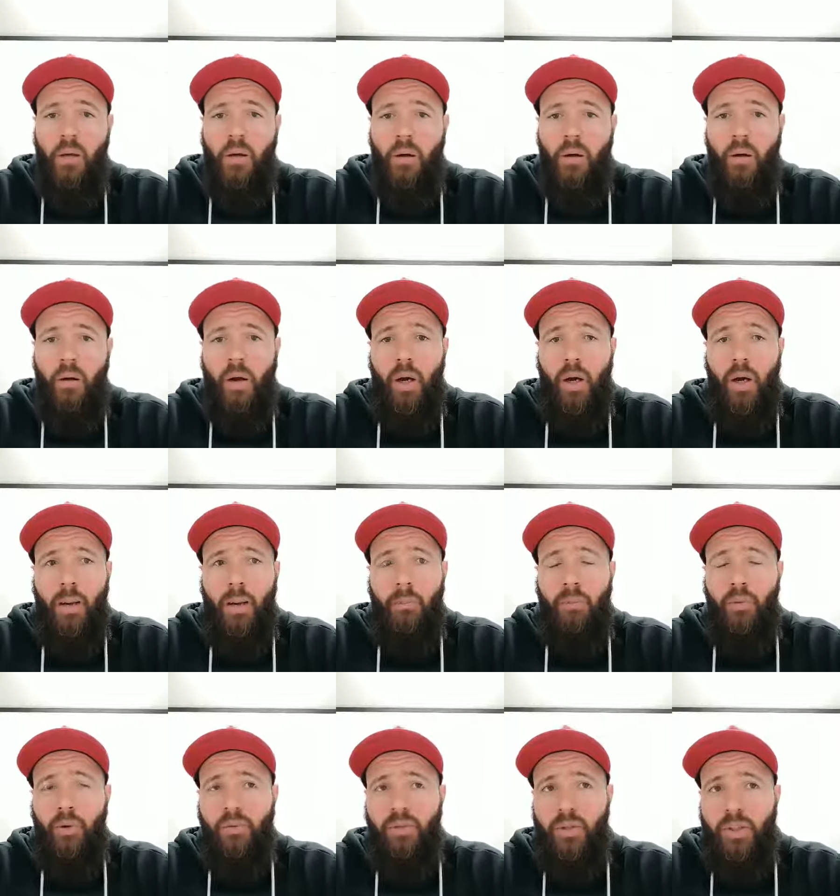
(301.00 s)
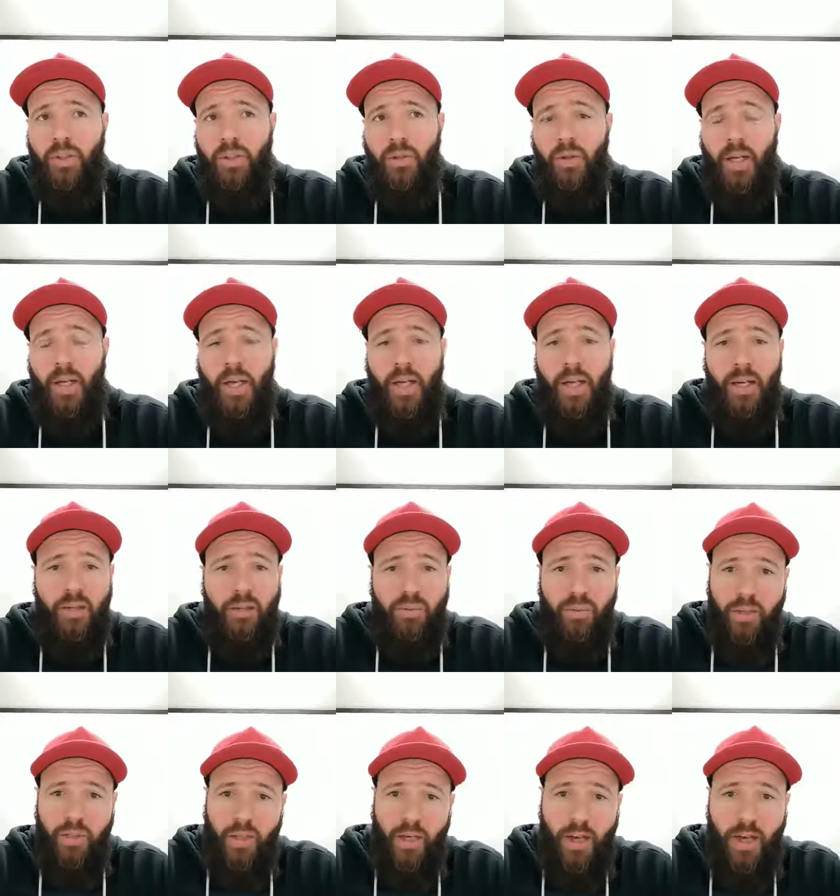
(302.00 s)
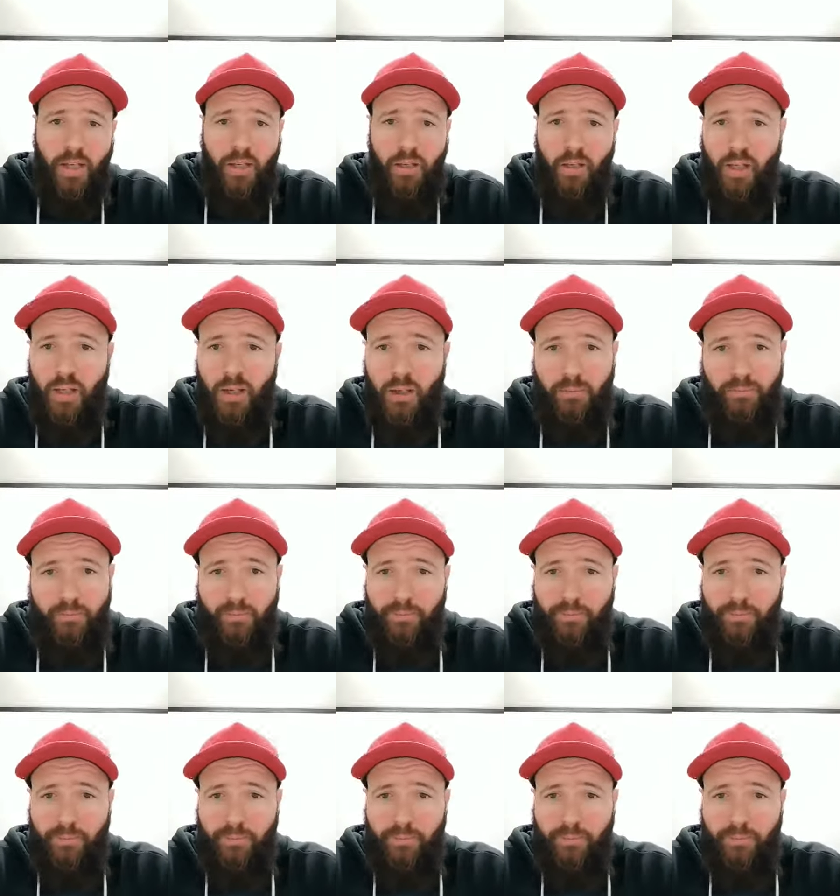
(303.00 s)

I moved into a house which had the